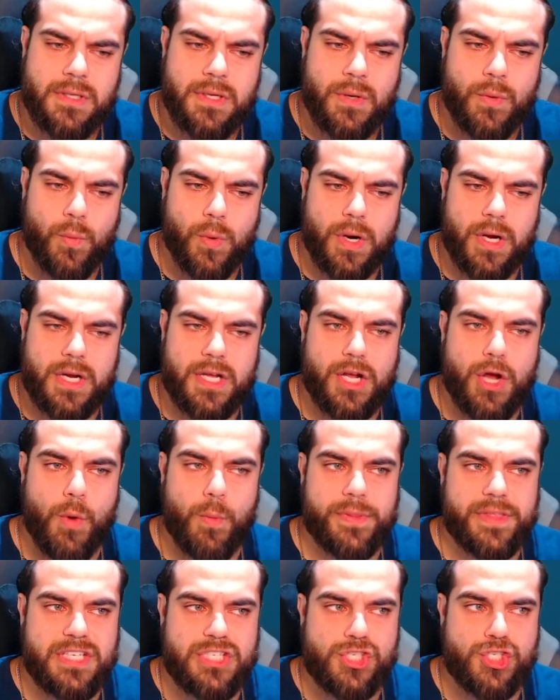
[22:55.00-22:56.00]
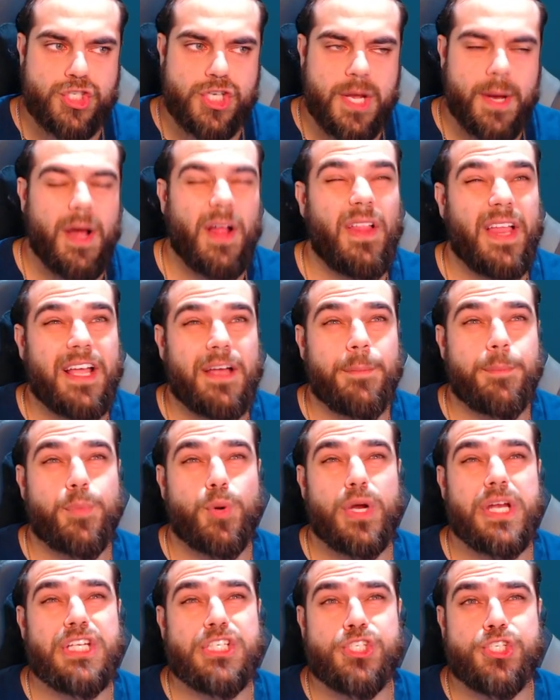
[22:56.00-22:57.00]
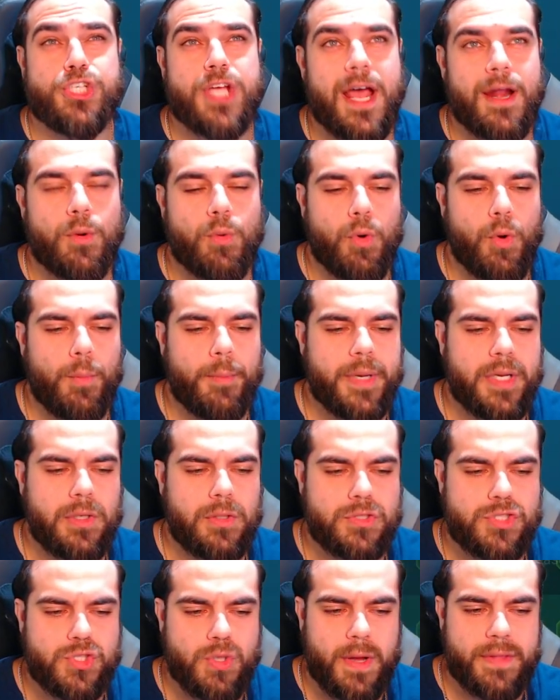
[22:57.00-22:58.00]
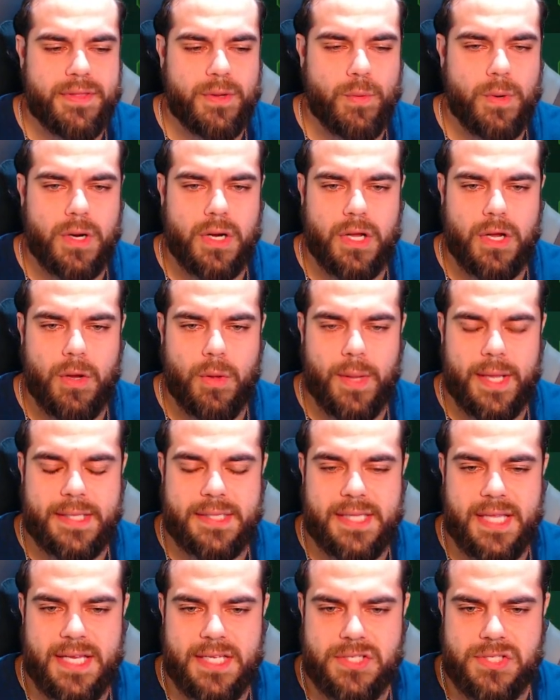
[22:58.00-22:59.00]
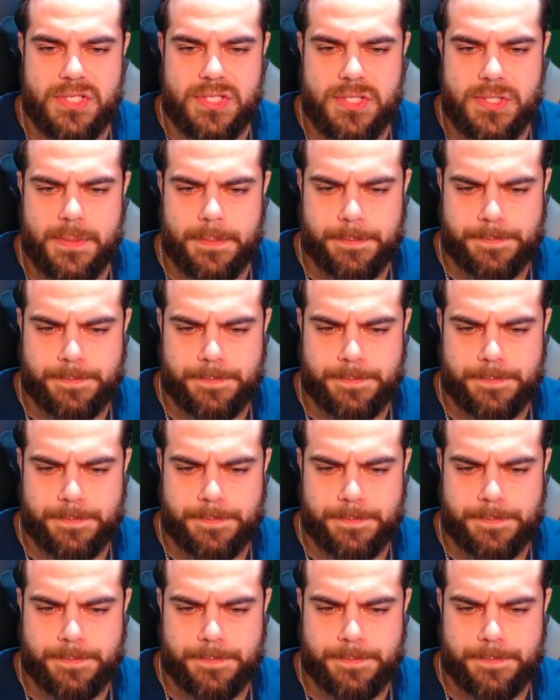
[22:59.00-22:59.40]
we're going to go with like a pretty general build. So I think we're going to go like this.